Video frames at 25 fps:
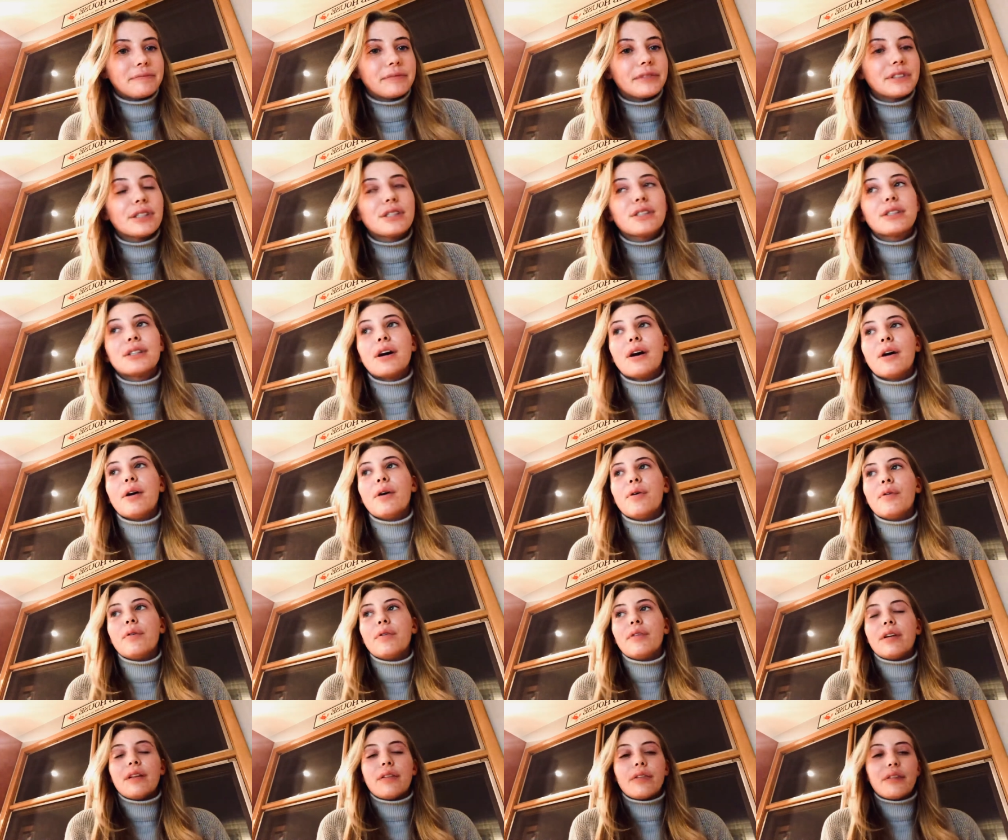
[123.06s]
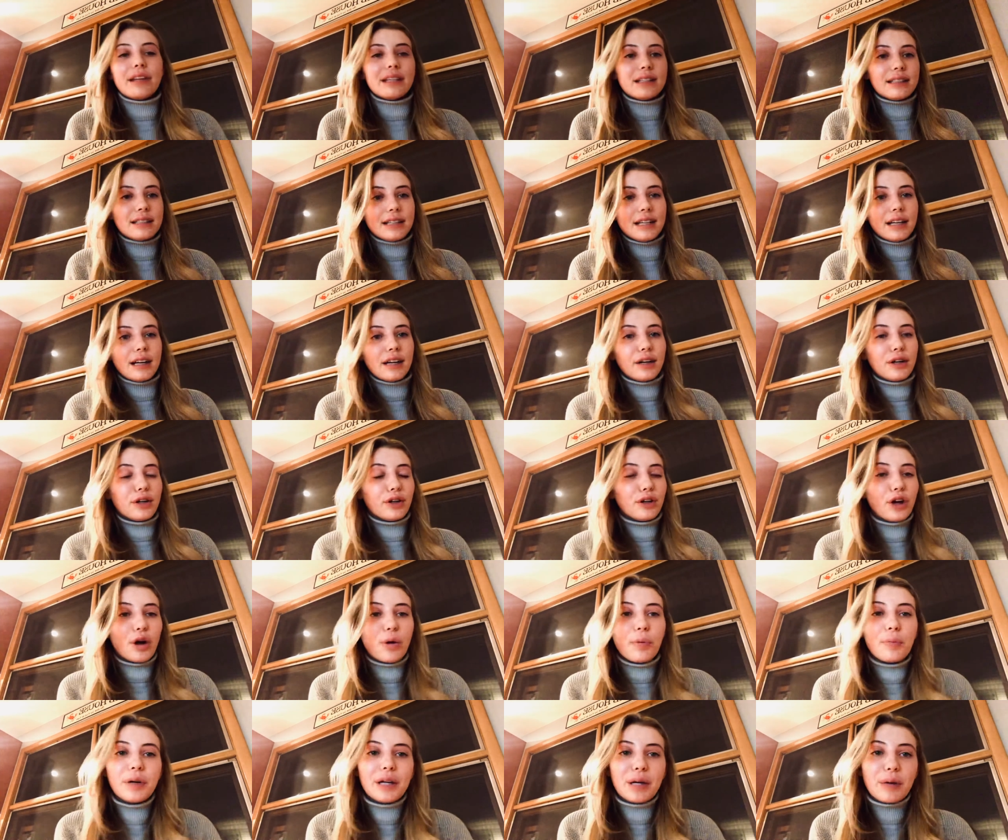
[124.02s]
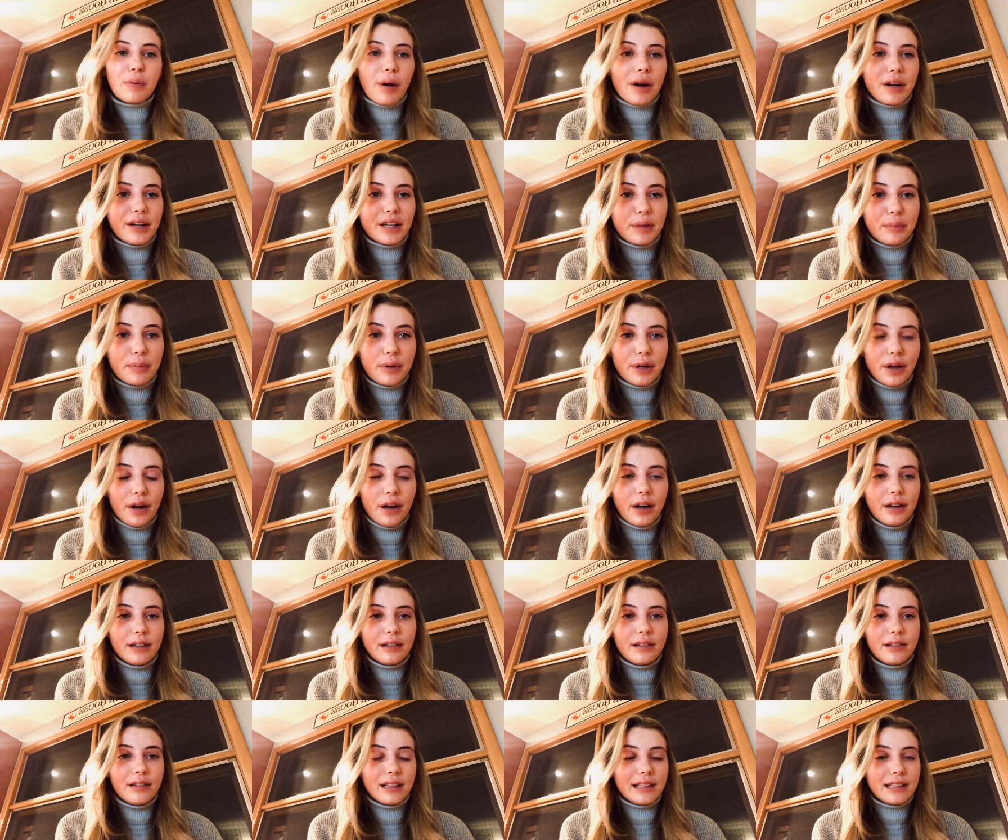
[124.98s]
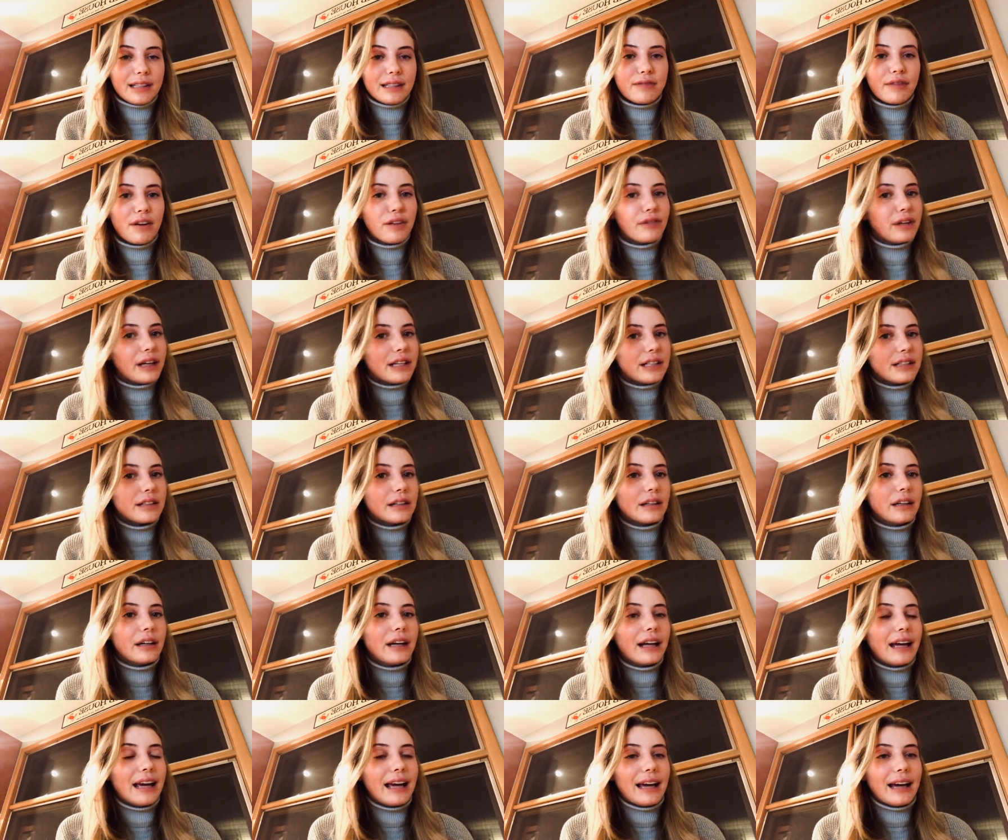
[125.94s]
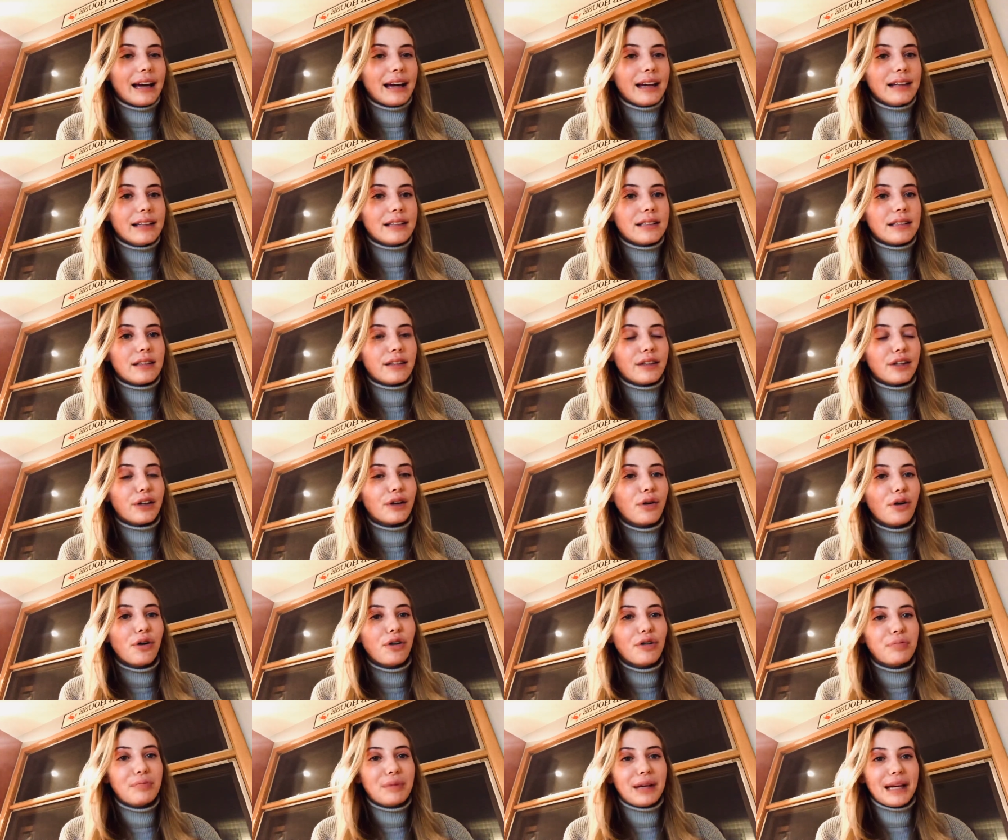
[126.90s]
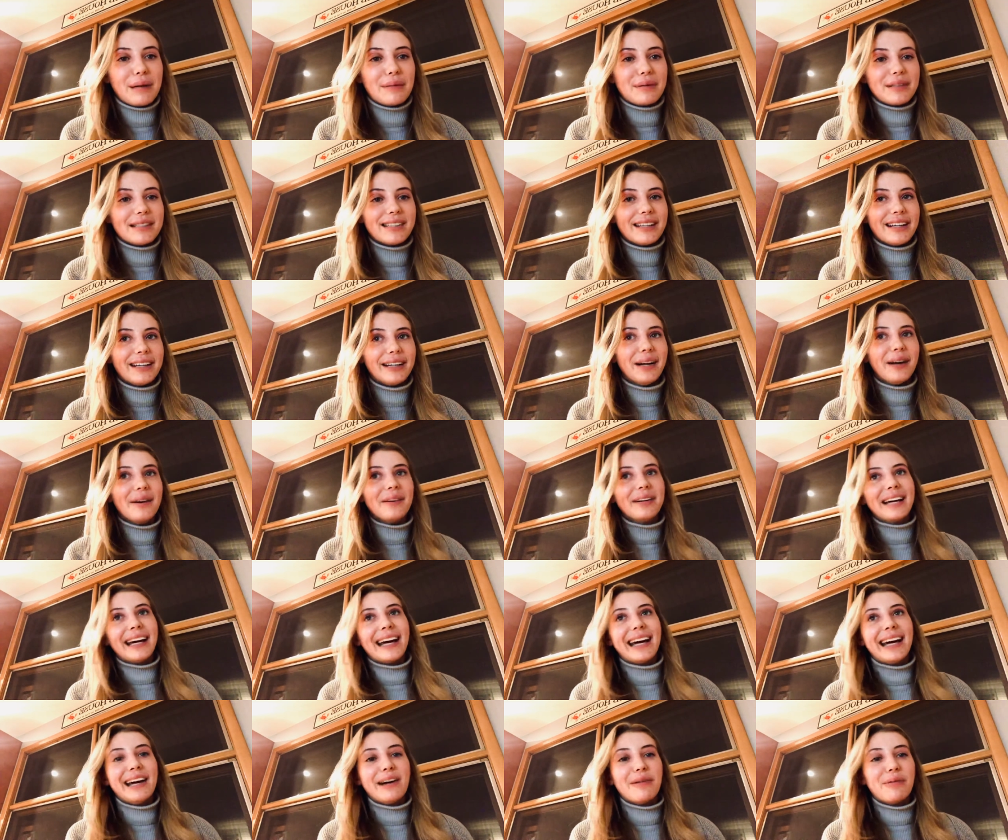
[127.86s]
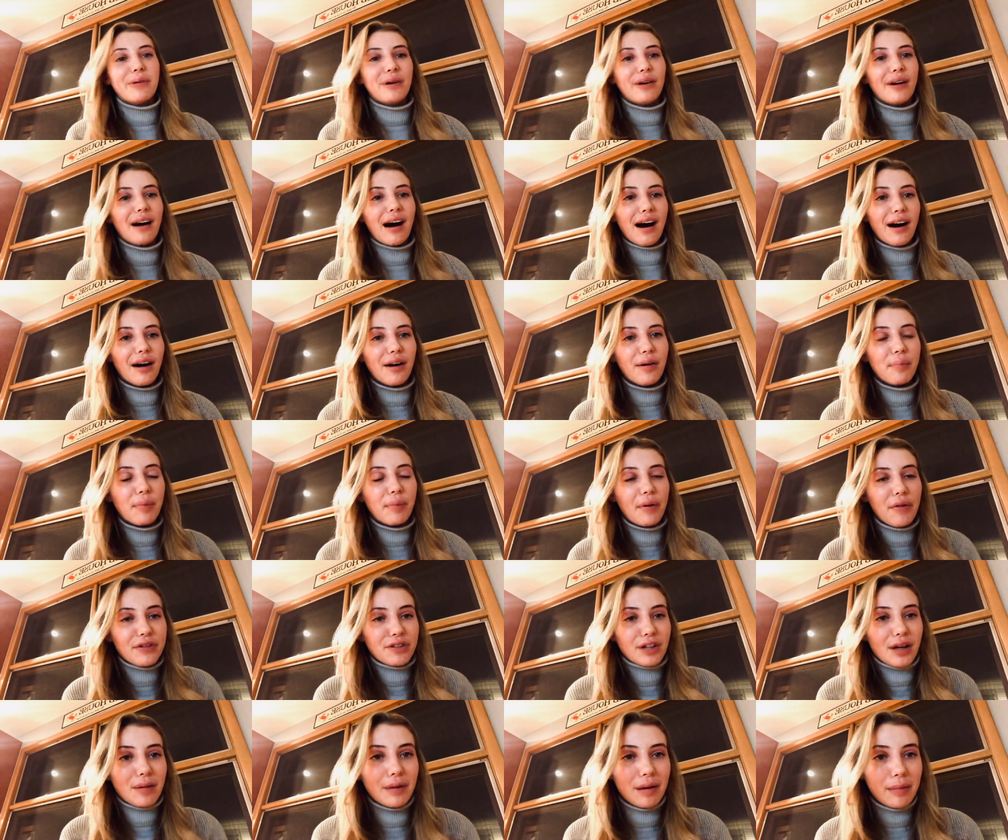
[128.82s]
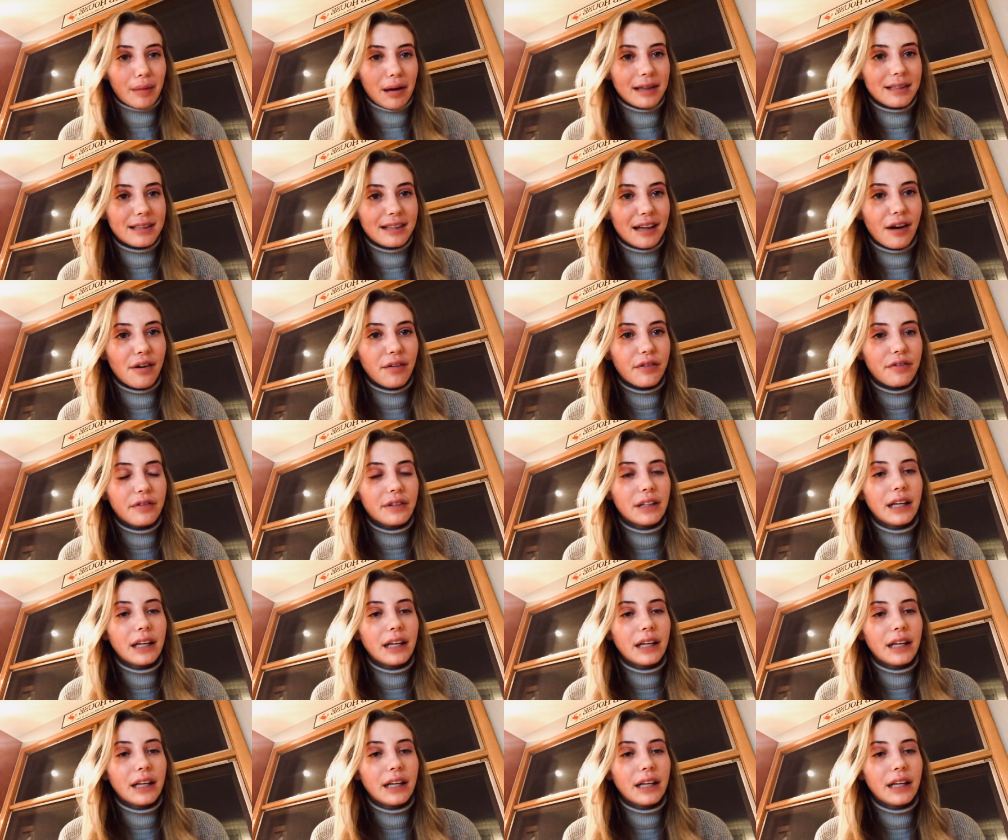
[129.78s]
So this year, nobody wanted to put on this fundraiser, and little old me was like, okay, well, I'll put this on by myself.